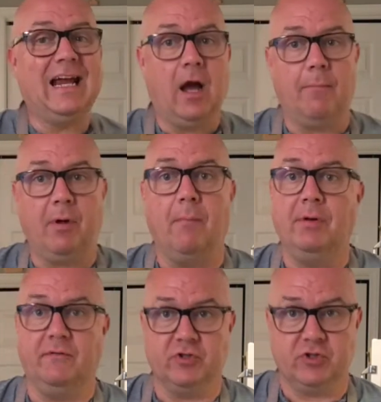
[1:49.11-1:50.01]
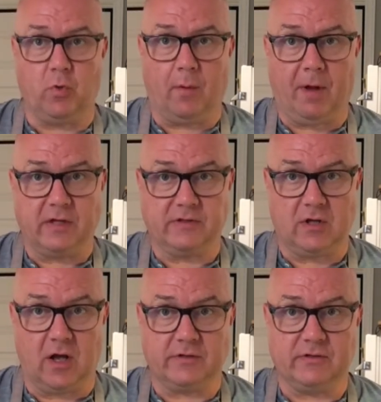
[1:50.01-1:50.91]
up a bit of a store-bought
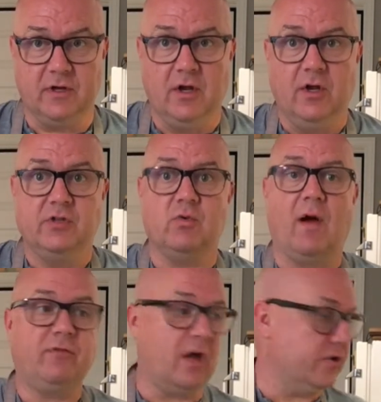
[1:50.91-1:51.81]
sauce. So I've got a